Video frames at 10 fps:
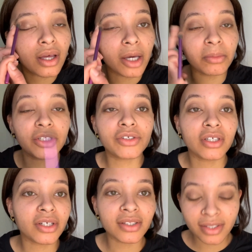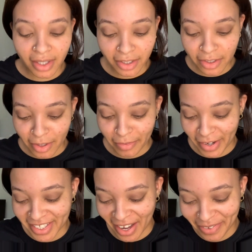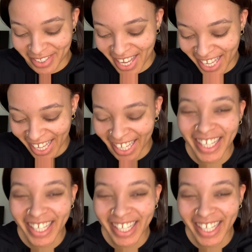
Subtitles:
I'm literally going to take this off right after.